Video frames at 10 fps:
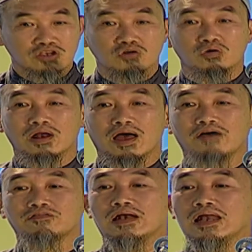you will have
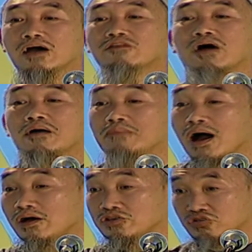love
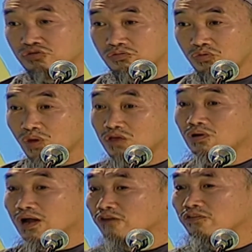among you. When you
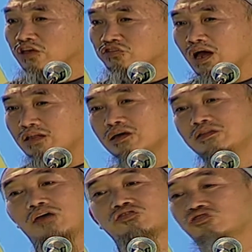love each other,
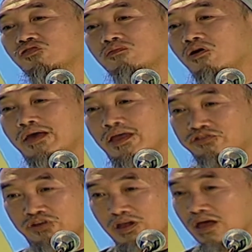there's no more
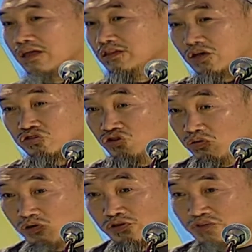hatred, there's no
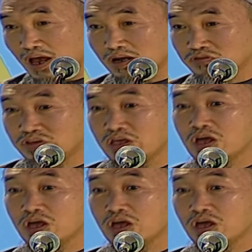more jealousy,